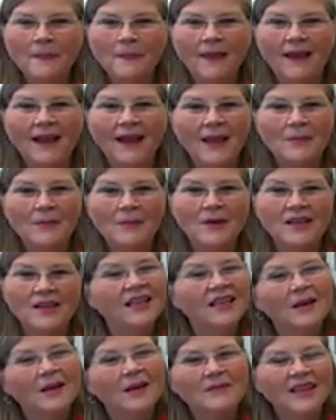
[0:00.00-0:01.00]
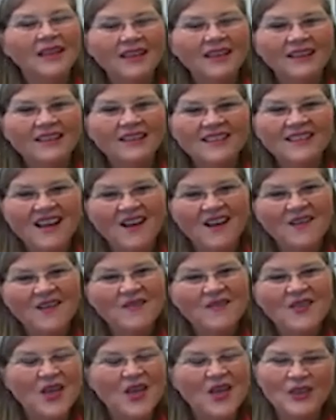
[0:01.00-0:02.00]
I'm an alumna of
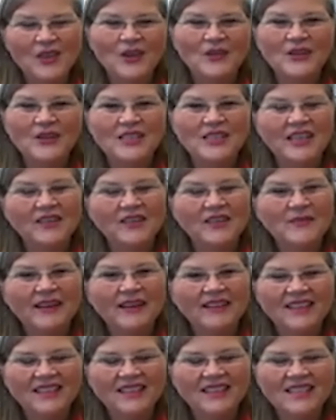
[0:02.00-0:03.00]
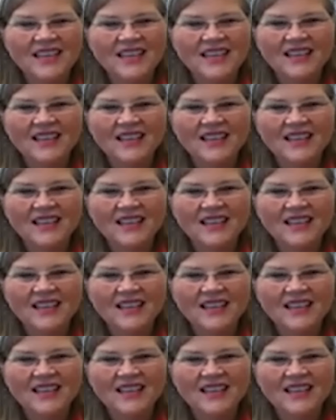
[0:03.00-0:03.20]
the University of Maryland.